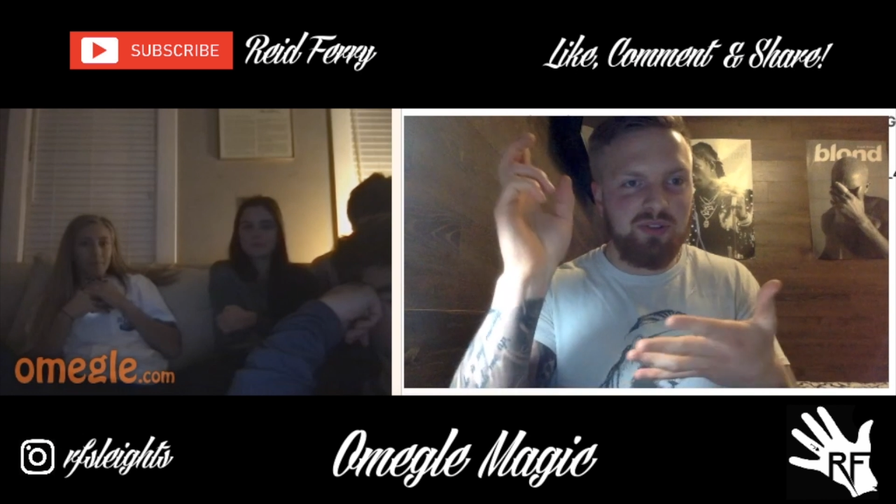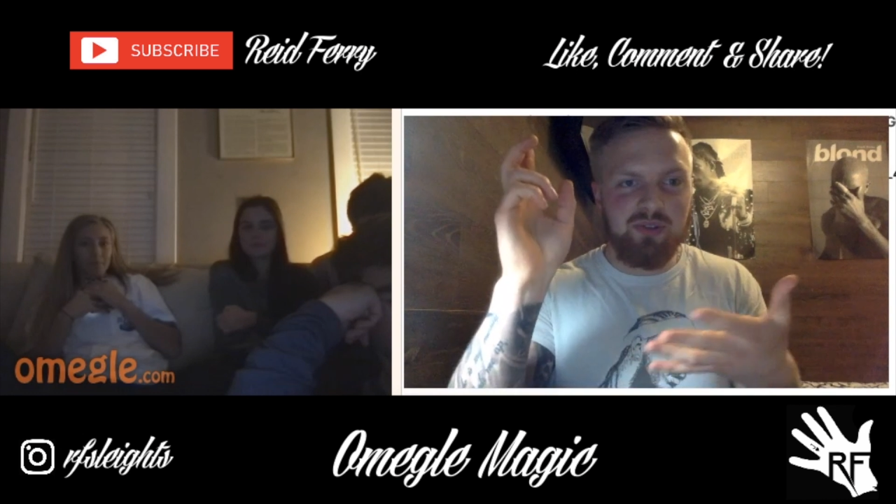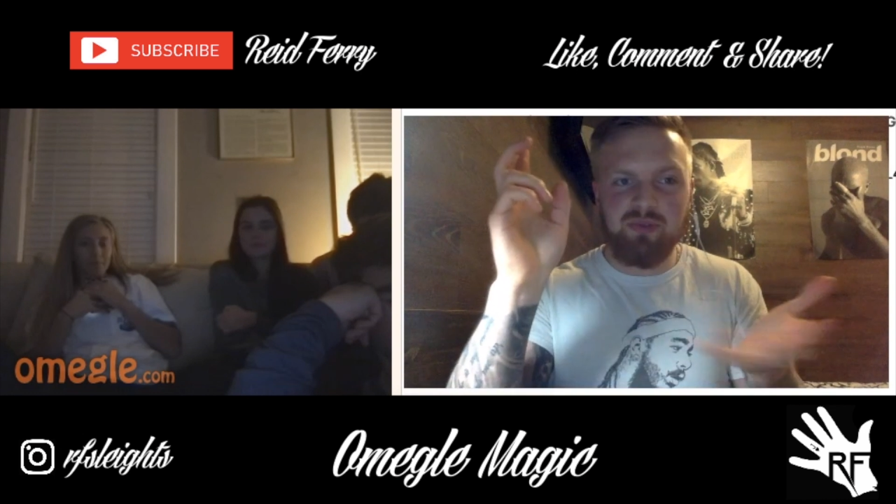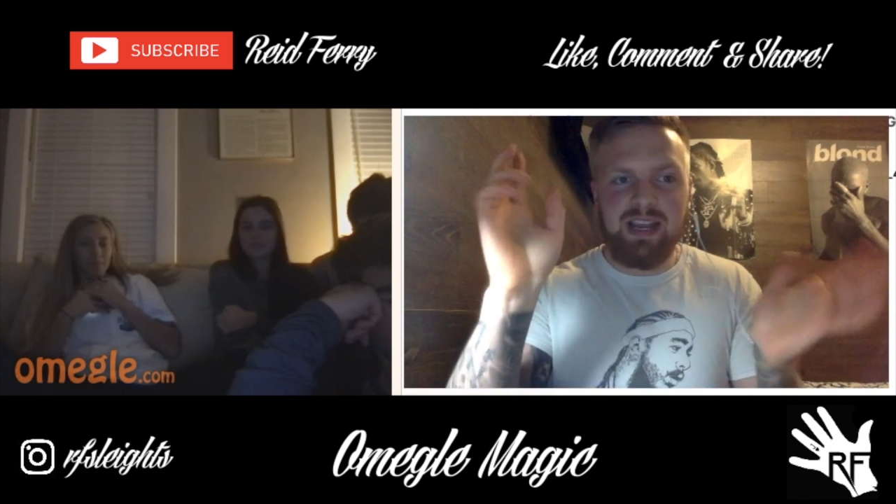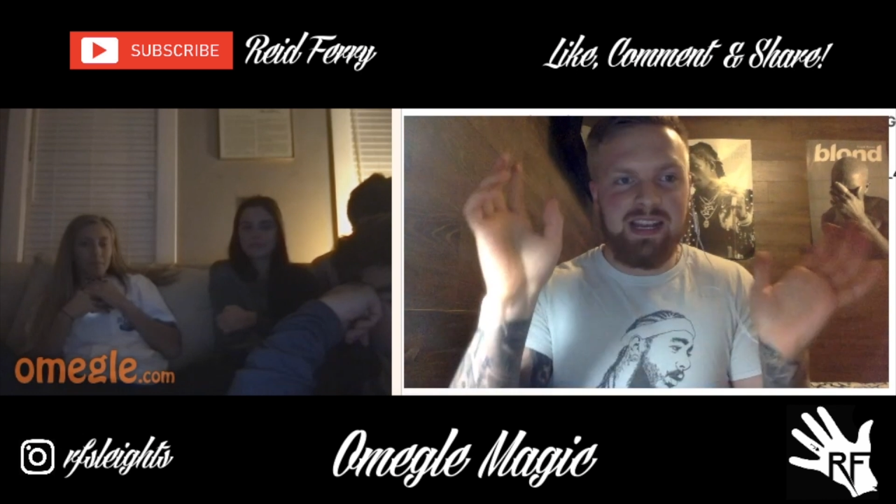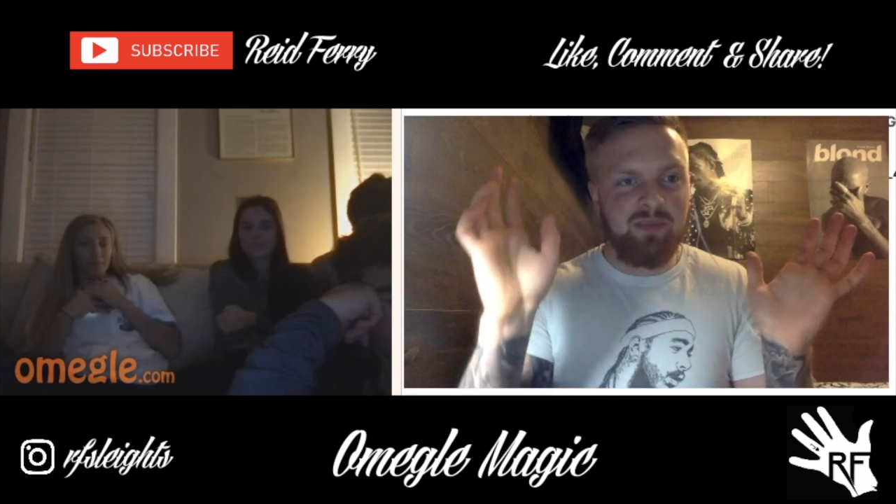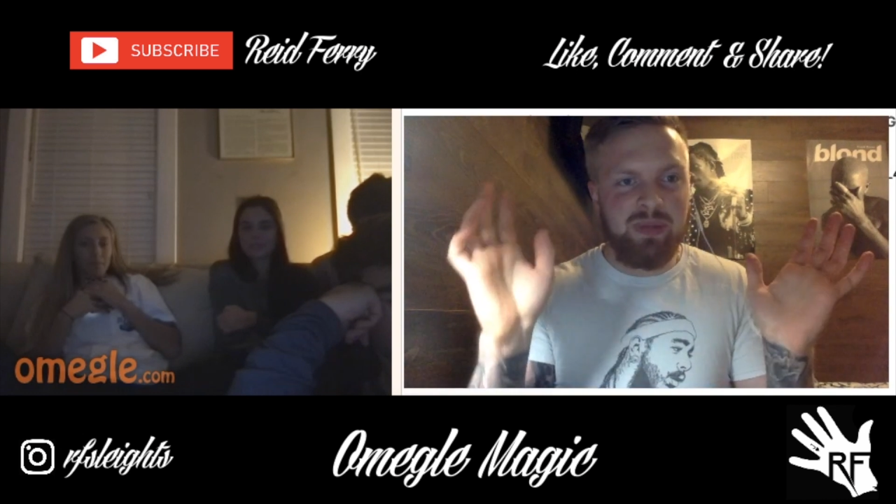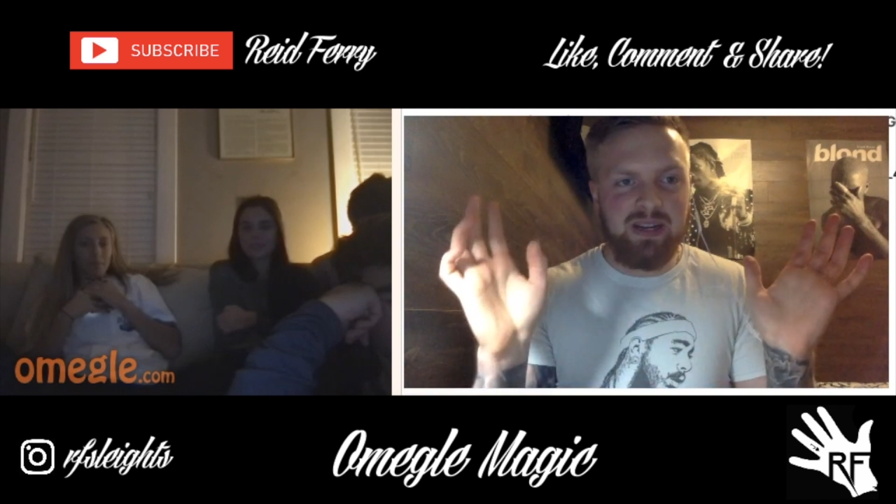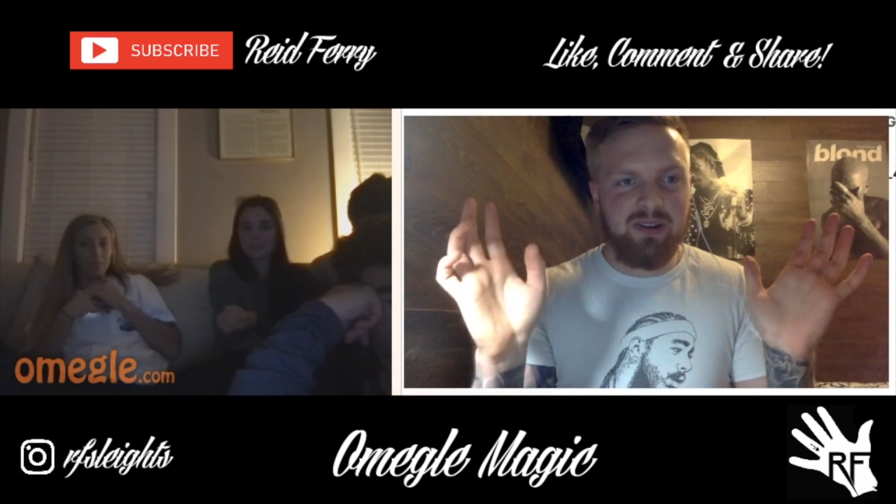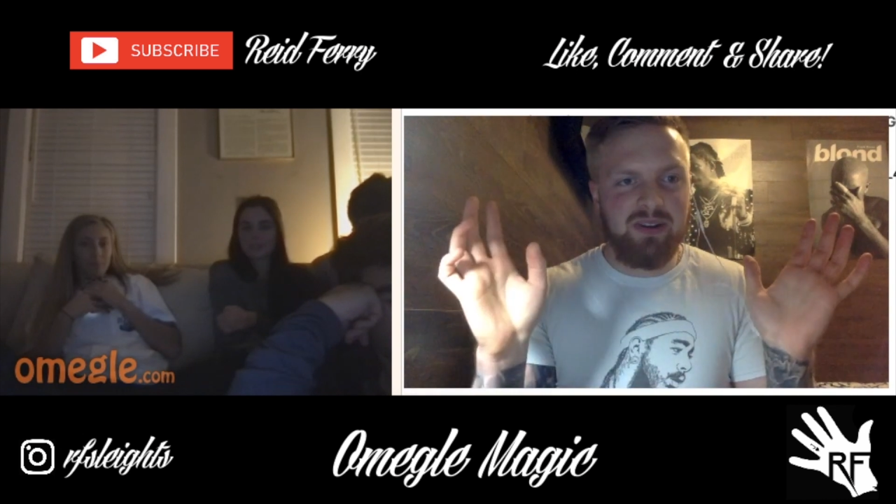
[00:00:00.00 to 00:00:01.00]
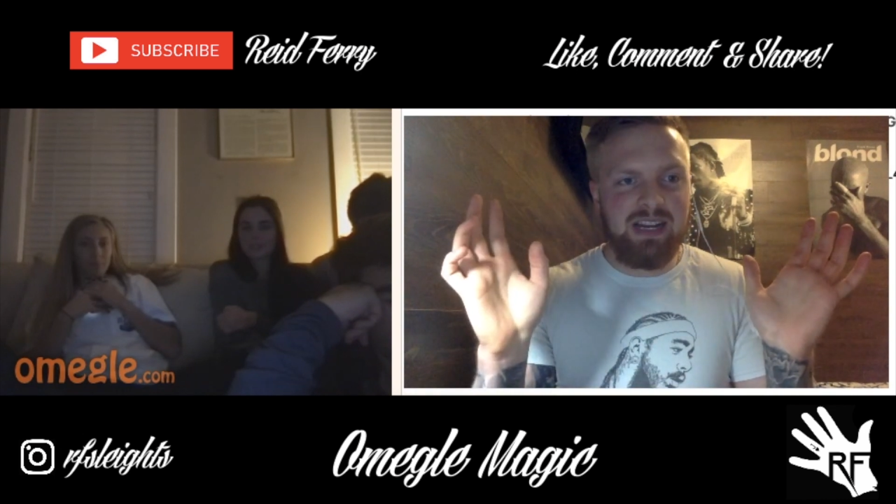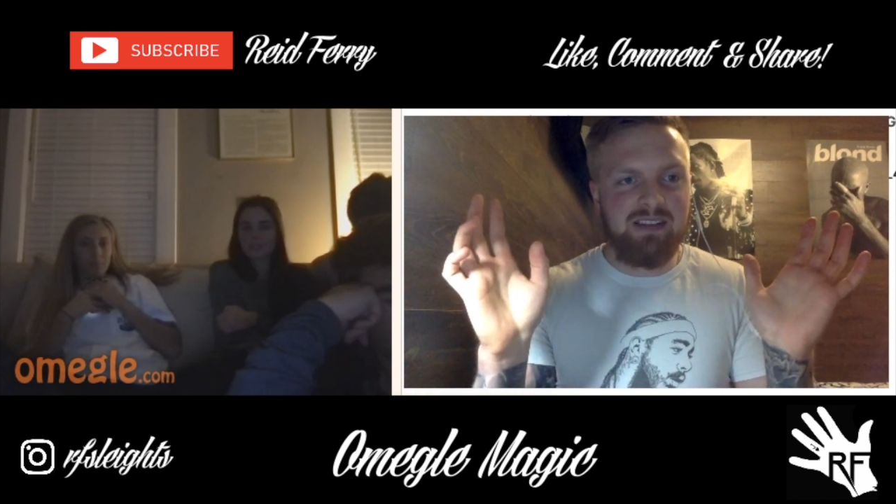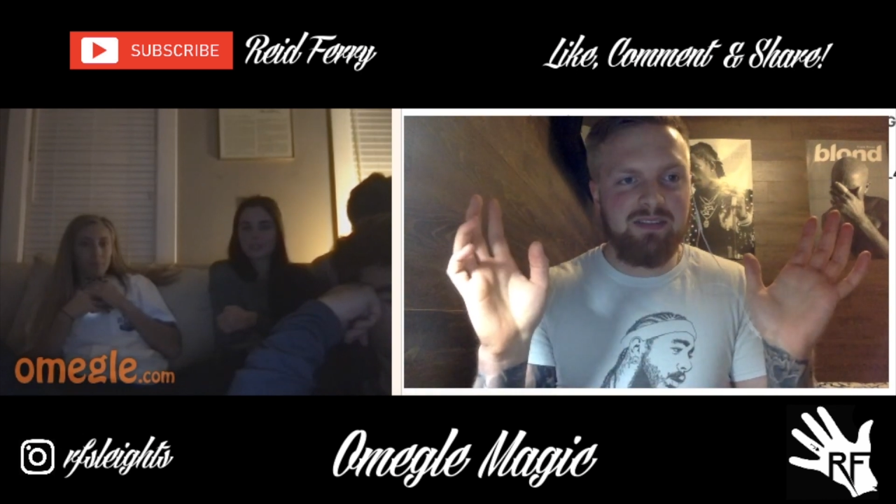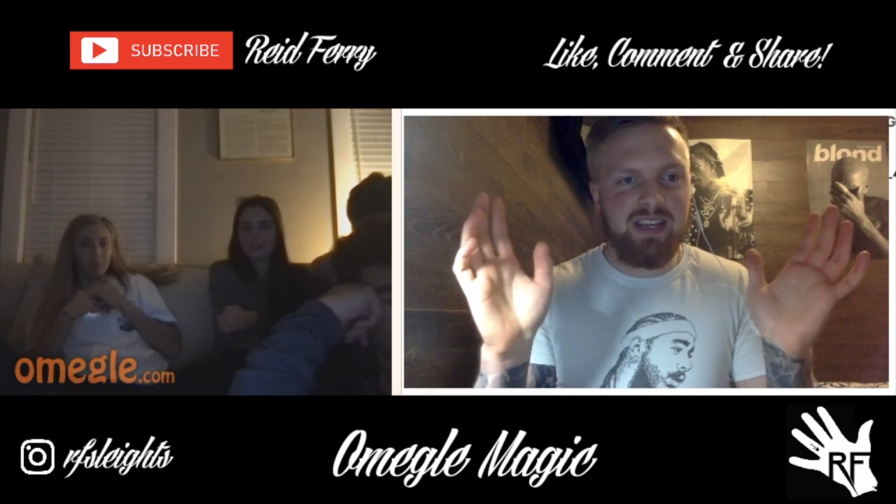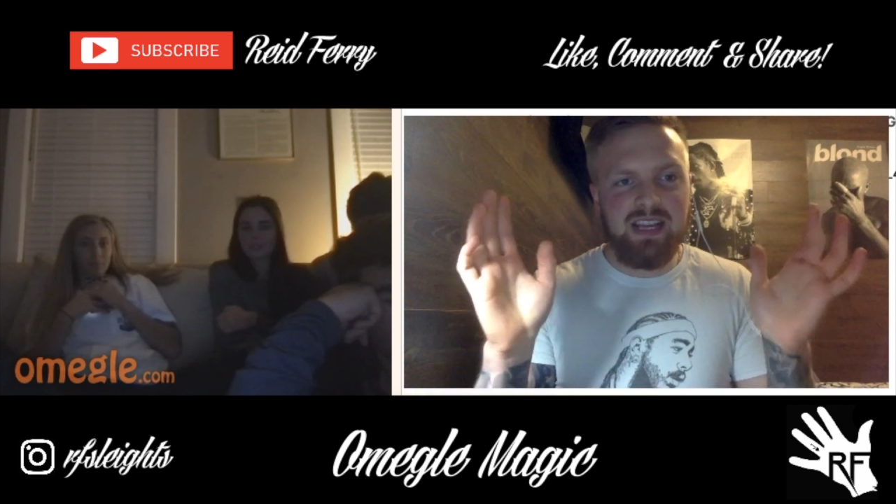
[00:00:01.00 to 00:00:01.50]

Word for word: to a random paragraph